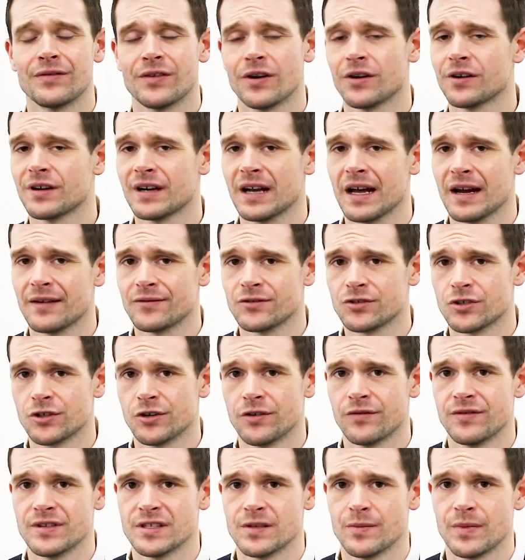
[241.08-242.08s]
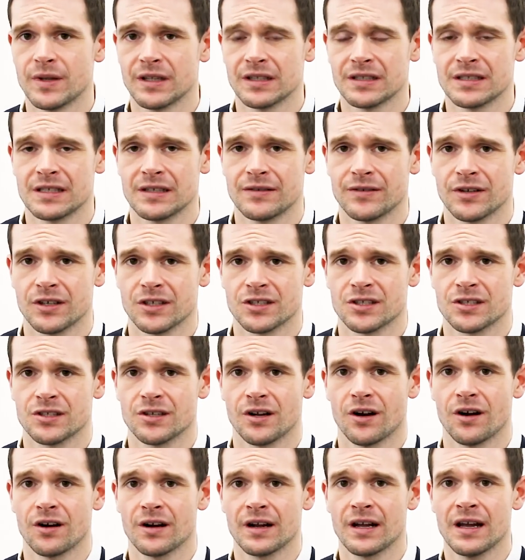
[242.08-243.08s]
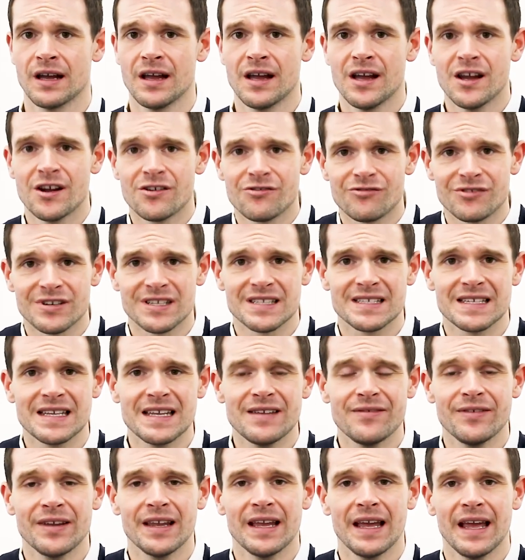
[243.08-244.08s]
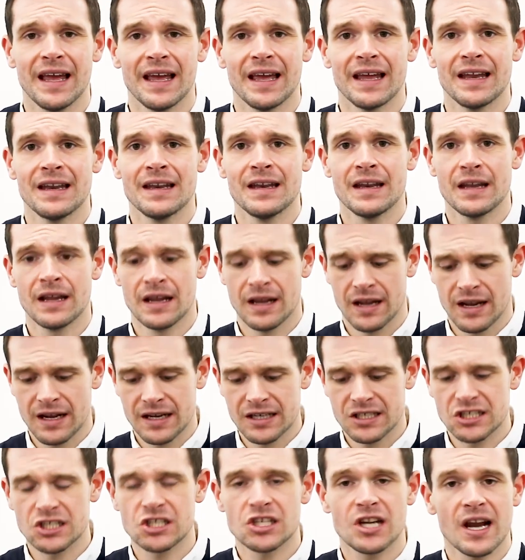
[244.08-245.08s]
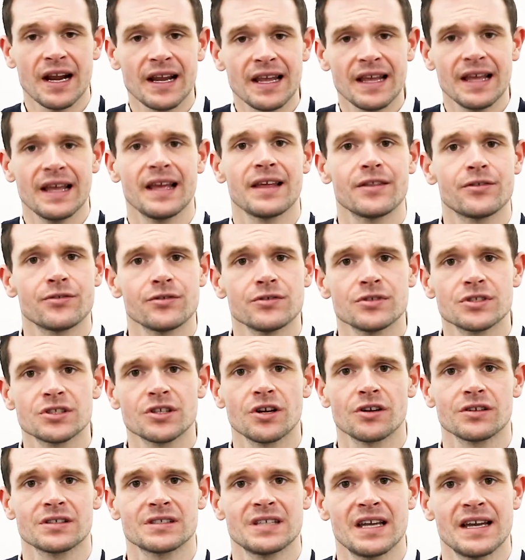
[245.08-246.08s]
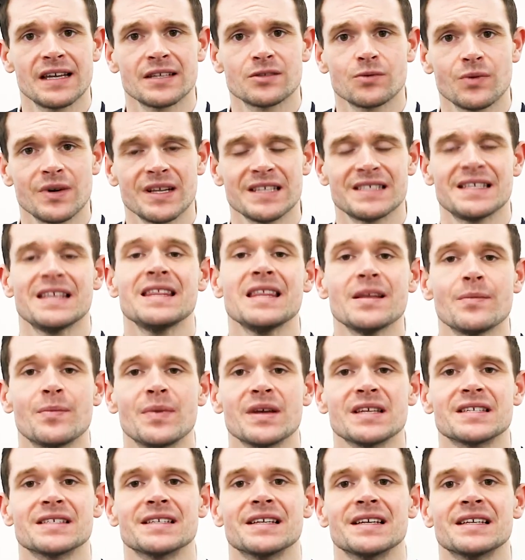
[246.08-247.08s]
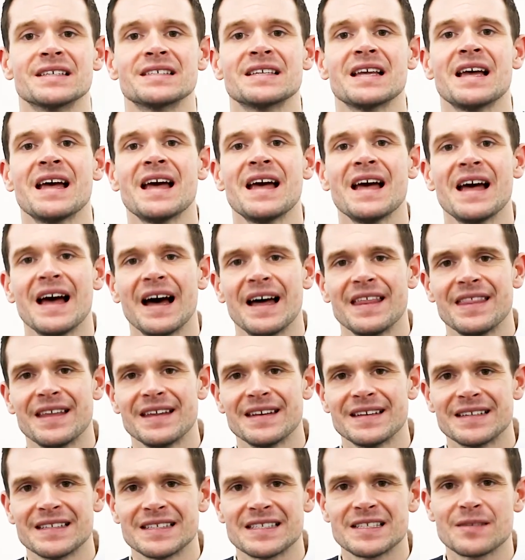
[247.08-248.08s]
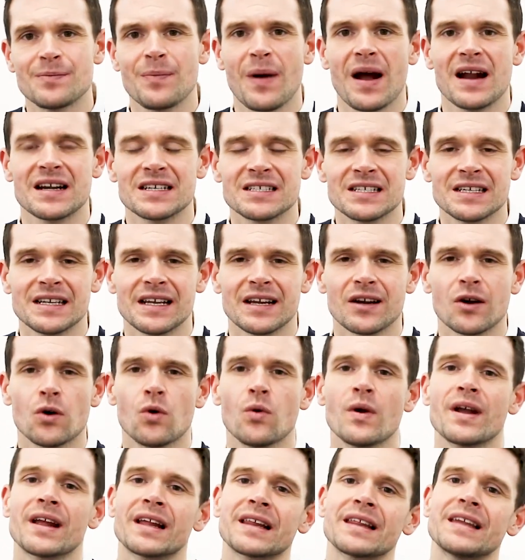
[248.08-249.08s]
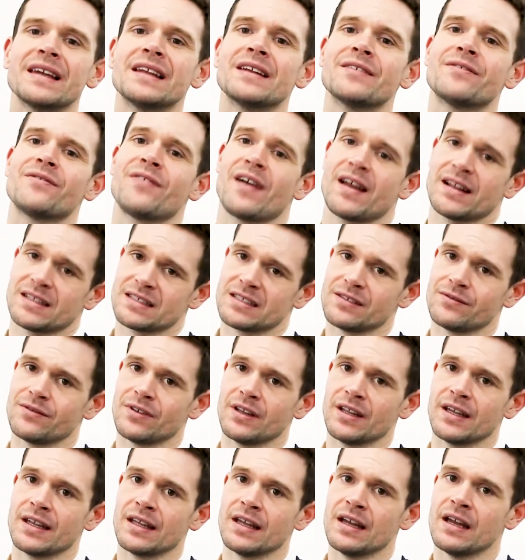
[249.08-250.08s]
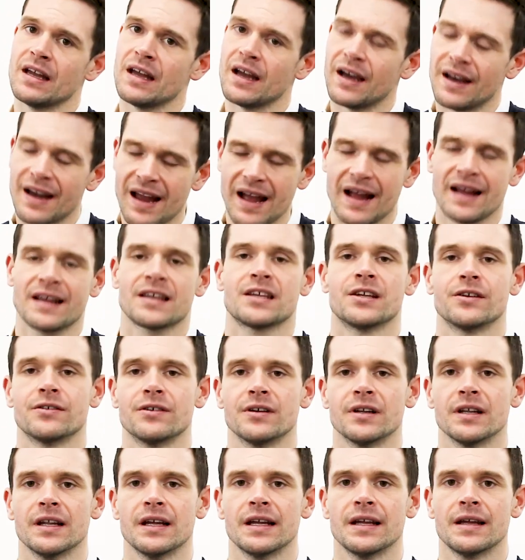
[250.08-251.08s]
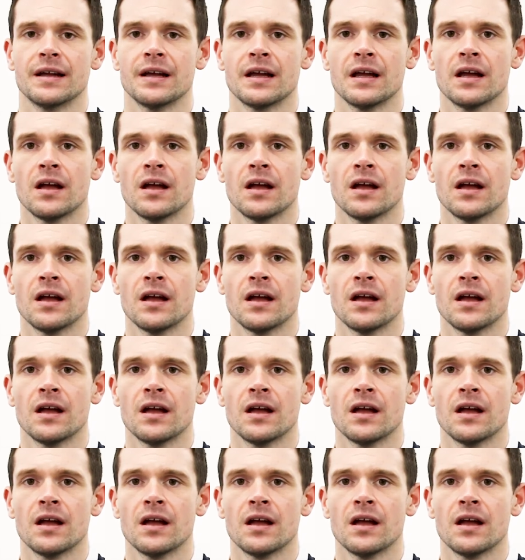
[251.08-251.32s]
if you're going to have true visibility of your stock. Receiving it in, checking it through stock takes when it's in the business, and then dispatching it quickly and effectively and accurately.